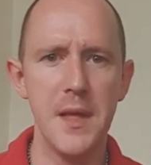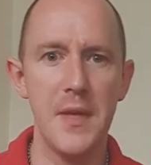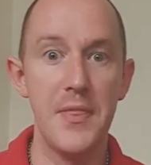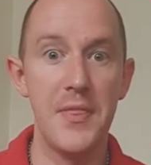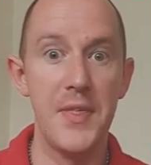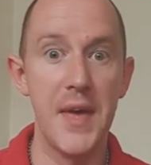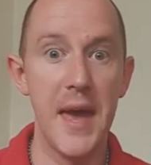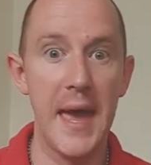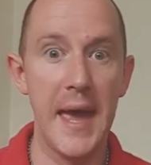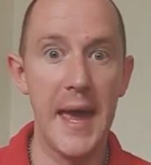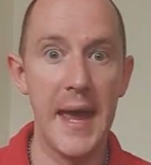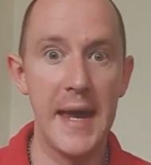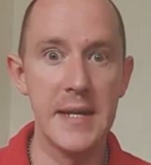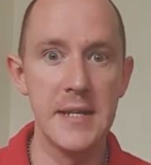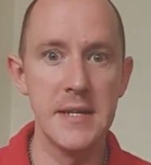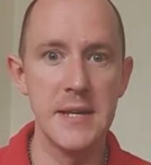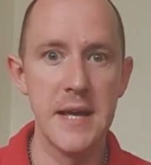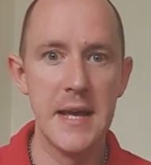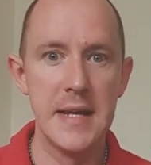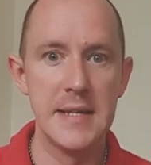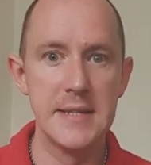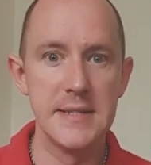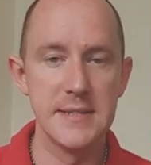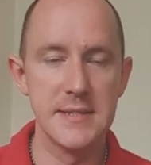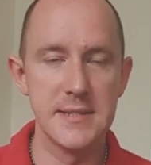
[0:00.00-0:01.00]

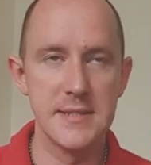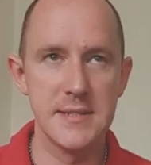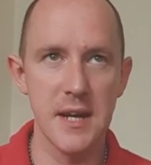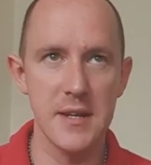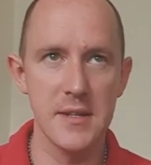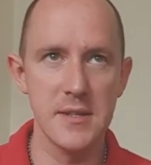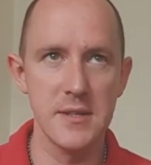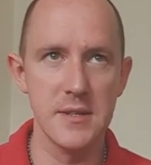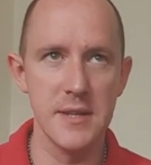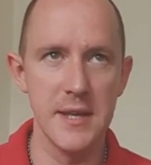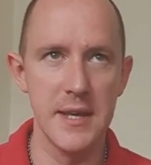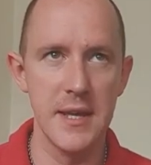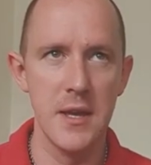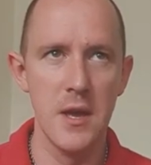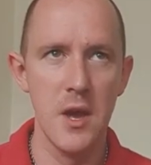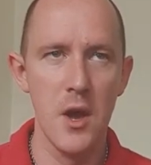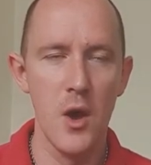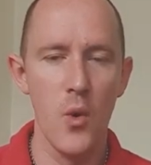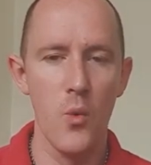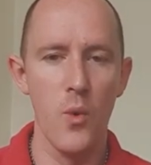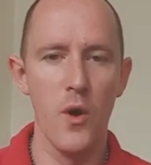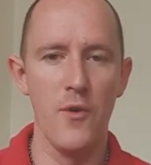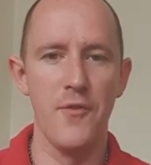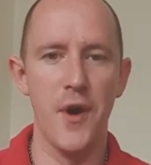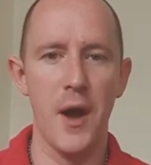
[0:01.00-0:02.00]
Then, suddenly,
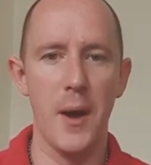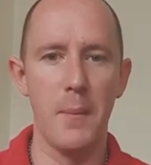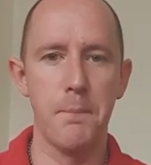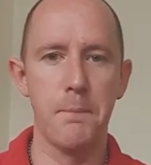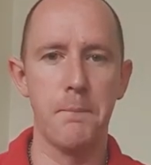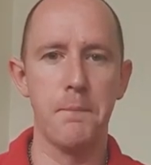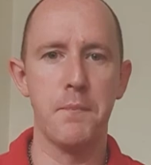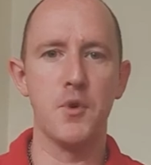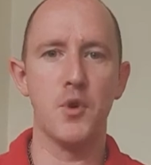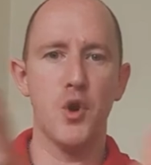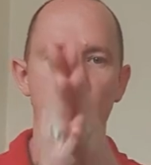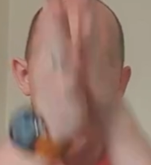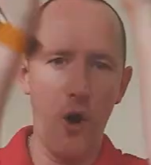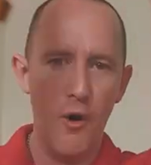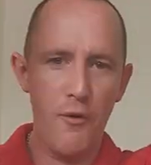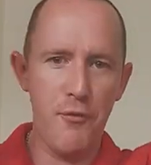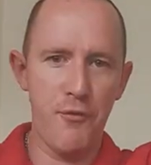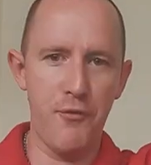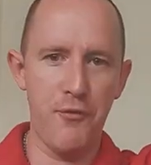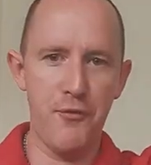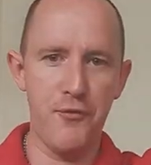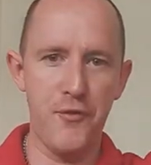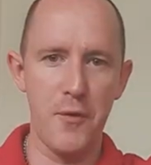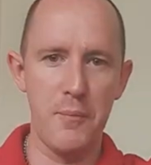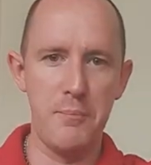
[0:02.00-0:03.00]
with a
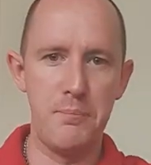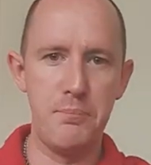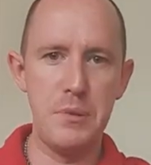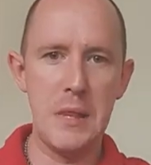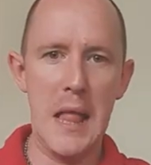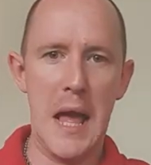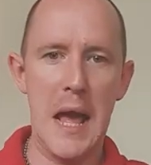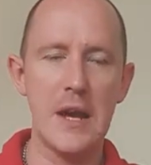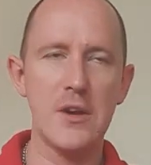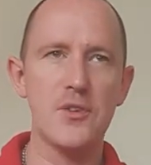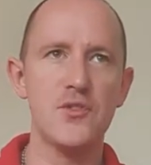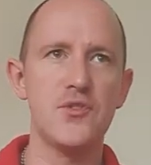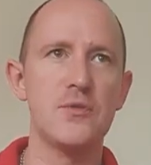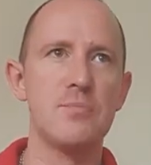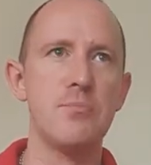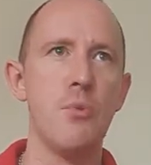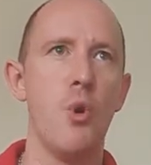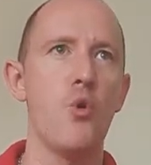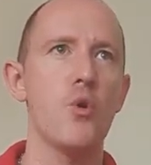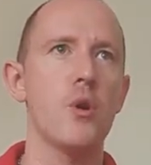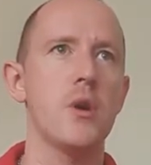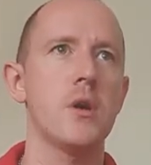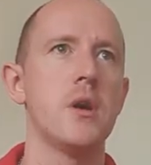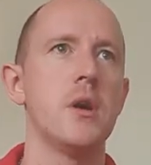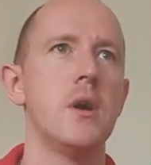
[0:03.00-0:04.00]
puff of black
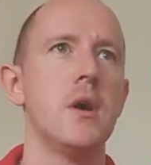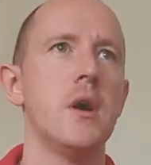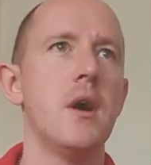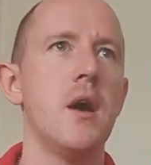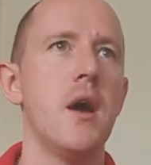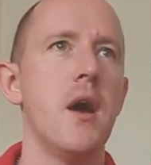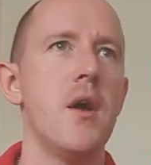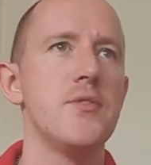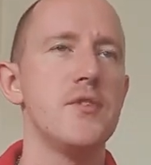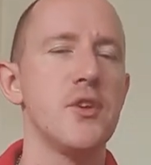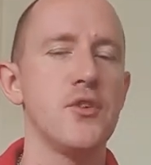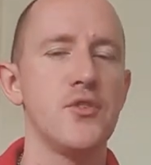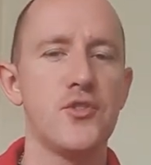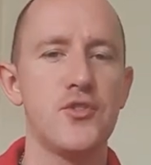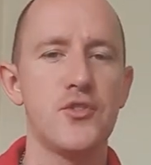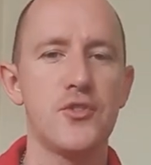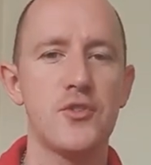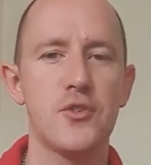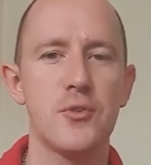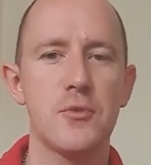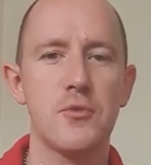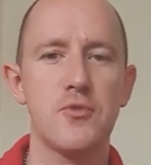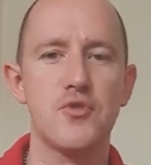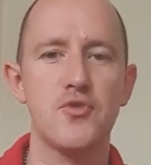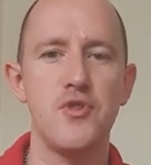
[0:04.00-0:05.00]
smoke, the
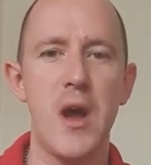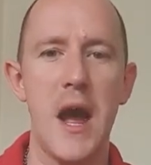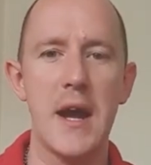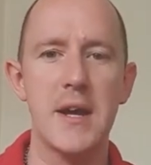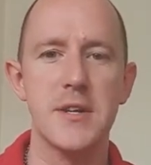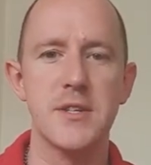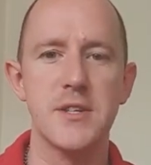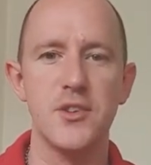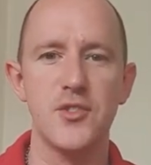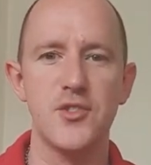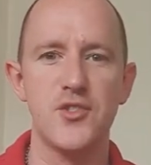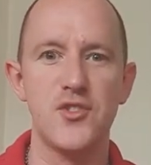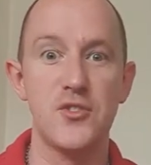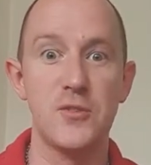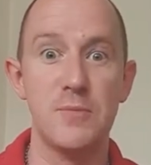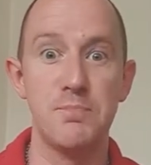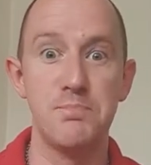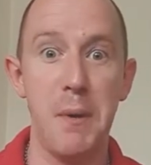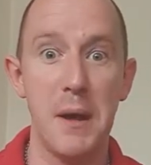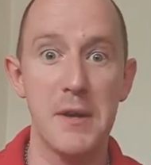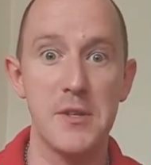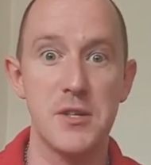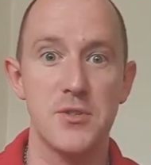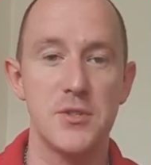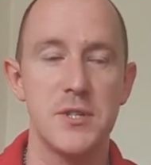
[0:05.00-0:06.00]
tractor
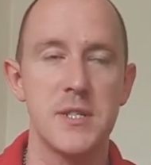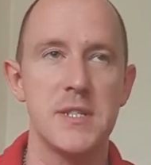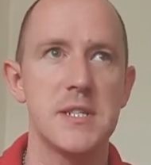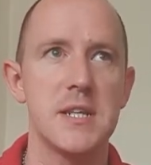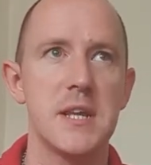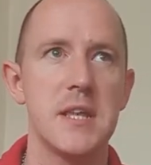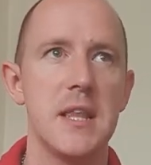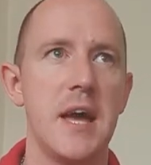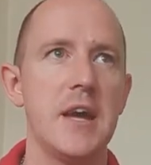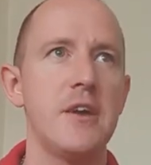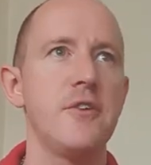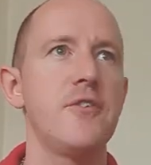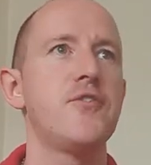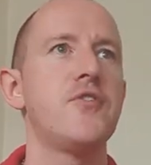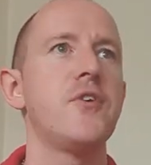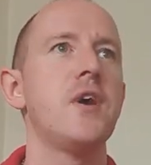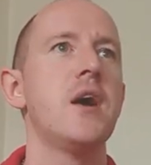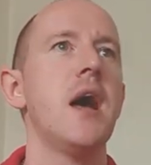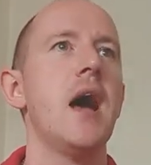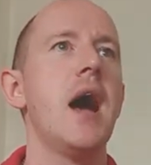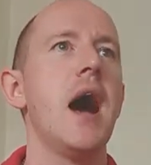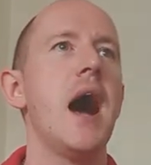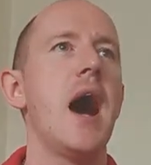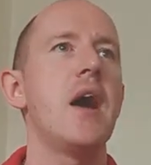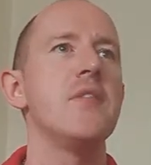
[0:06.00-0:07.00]
sputtered into life,
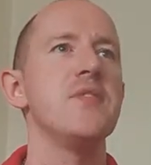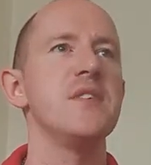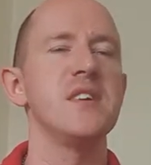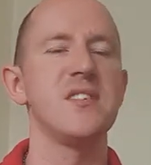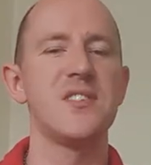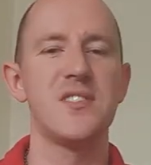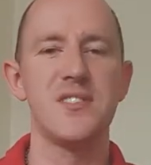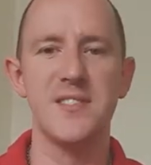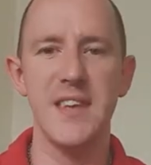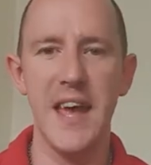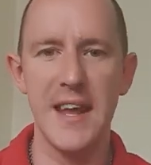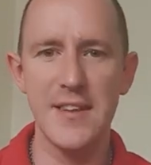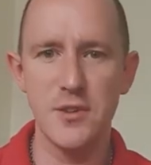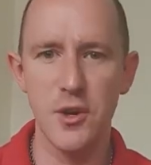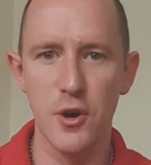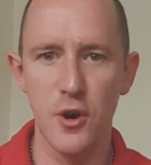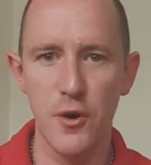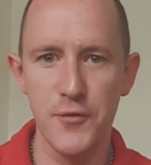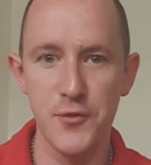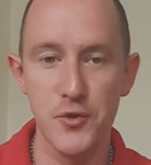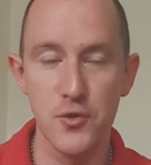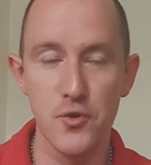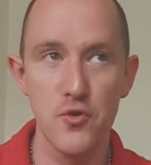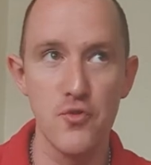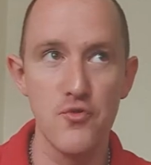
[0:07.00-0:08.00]
and they set
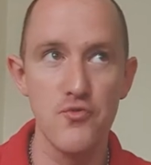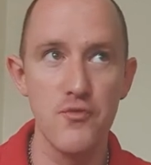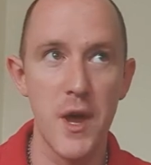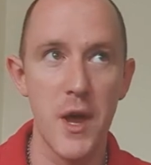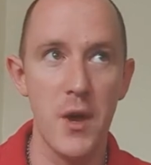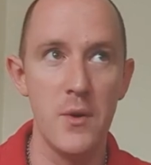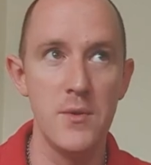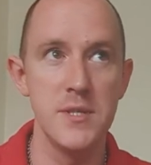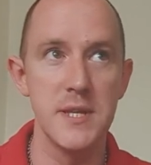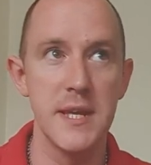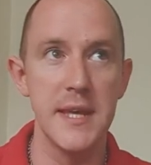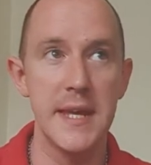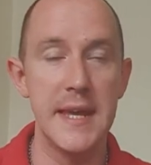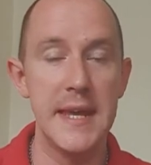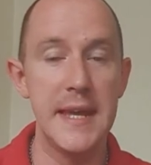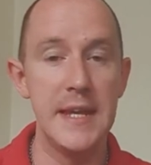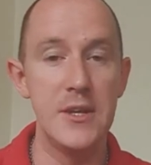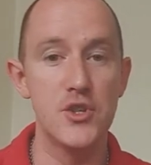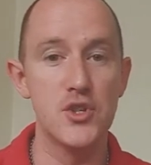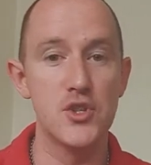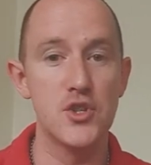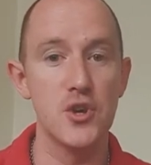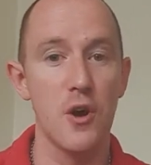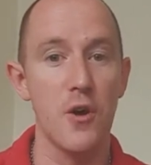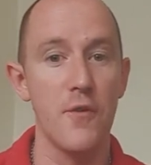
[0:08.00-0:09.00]
off to go round
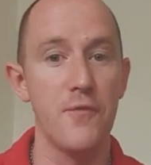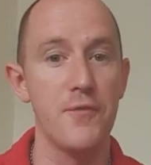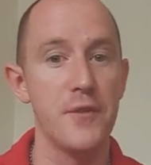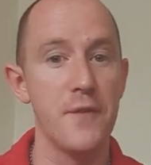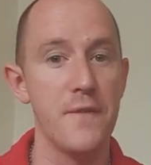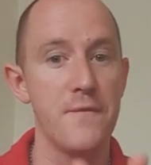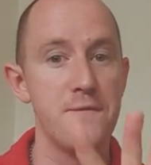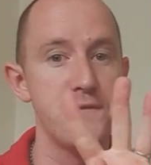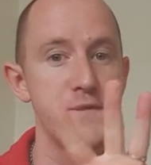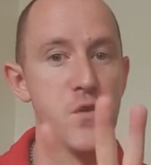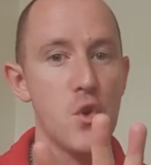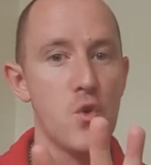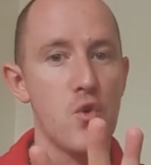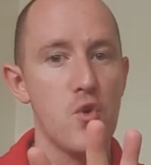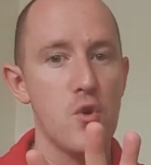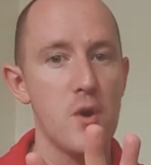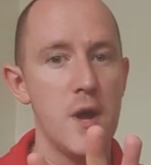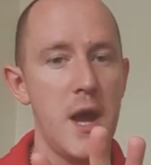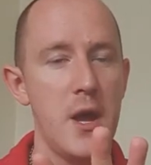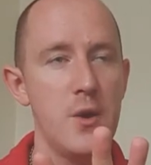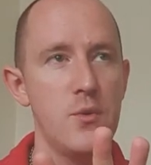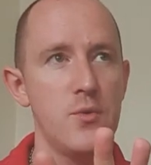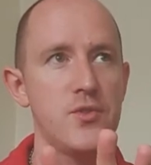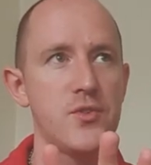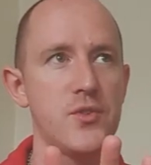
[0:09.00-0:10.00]
each of the 4
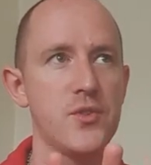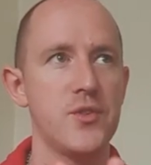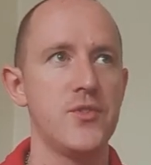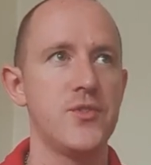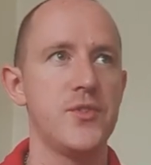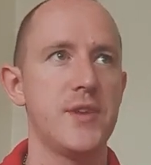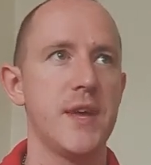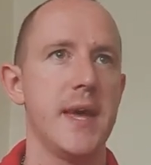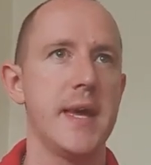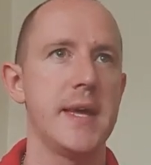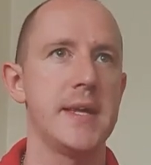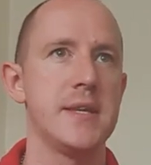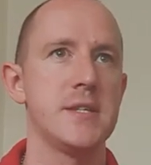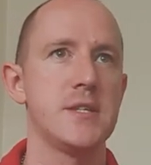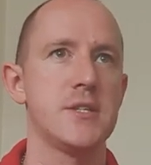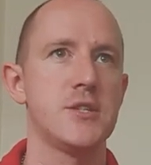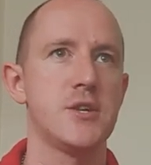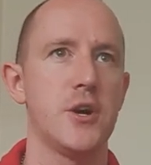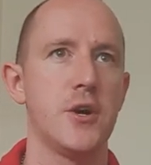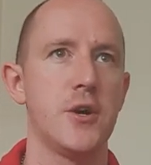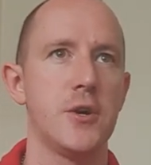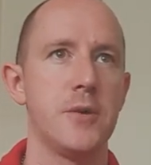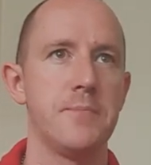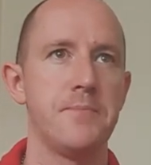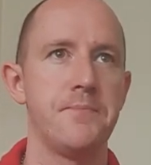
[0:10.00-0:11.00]
houses in
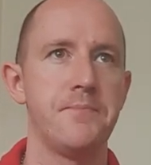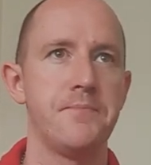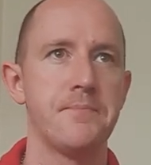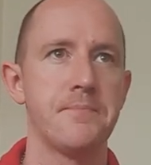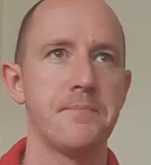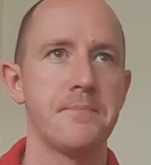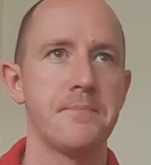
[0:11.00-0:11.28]
turn.